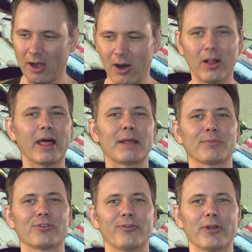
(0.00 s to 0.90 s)
All
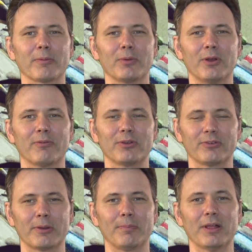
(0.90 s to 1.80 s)
atmospheric maneuvers
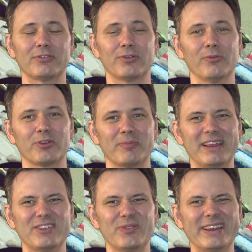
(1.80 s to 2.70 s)
are at plus 2, which
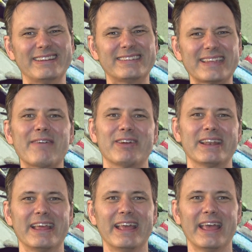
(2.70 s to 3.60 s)
means you need a
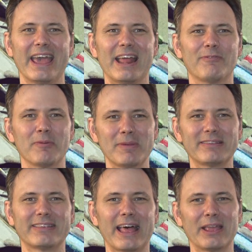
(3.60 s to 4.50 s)
7. And if you
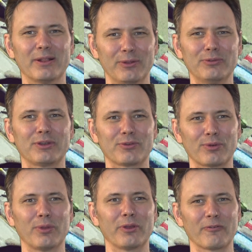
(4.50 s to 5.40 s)
miss that, you lose
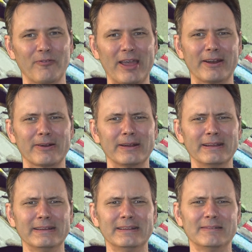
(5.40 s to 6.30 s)
control of your fighter,
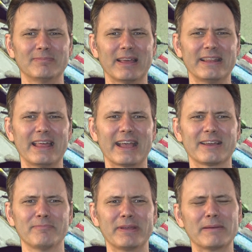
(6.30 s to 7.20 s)
and that
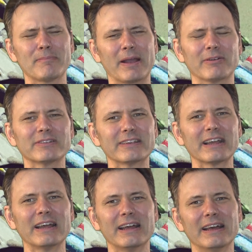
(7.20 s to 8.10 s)
can be
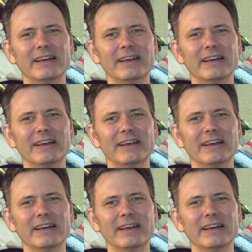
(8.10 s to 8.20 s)
embarrassing.